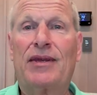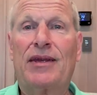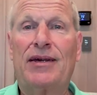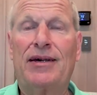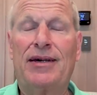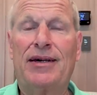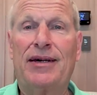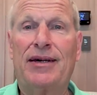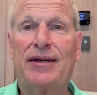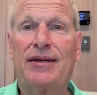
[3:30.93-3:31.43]

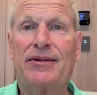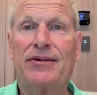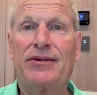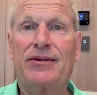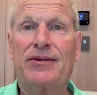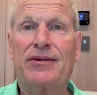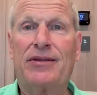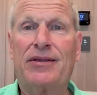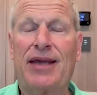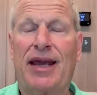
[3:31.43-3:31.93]
uh,
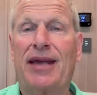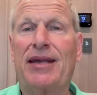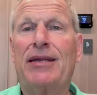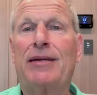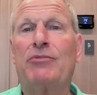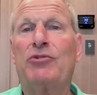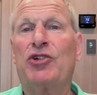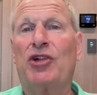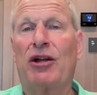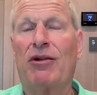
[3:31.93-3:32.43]
to end
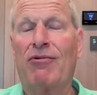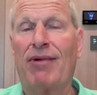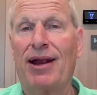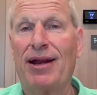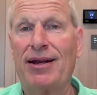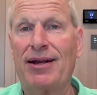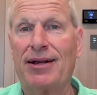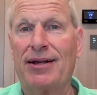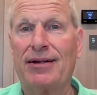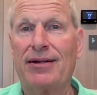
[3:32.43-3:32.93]
up
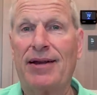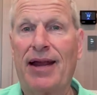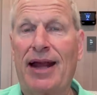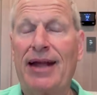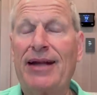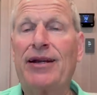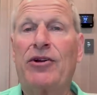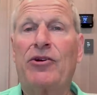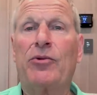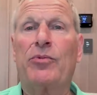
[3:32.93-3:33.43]
generating an
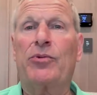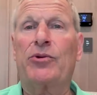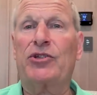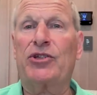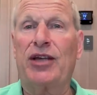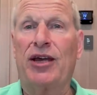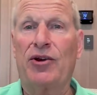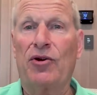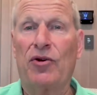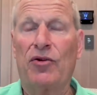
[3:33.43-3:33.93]

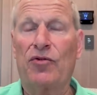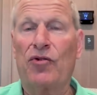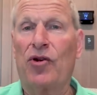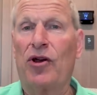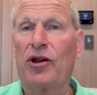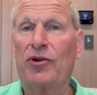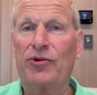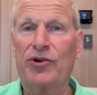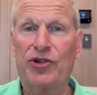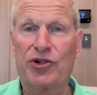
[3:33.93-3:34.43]
800%
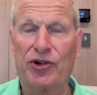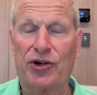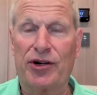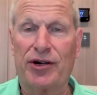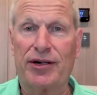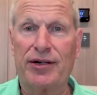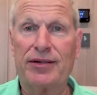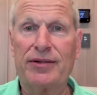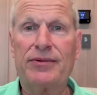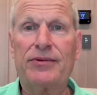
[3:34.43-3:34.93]
overall
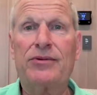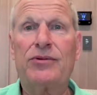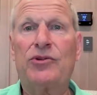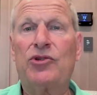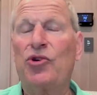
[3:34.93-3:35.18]
return,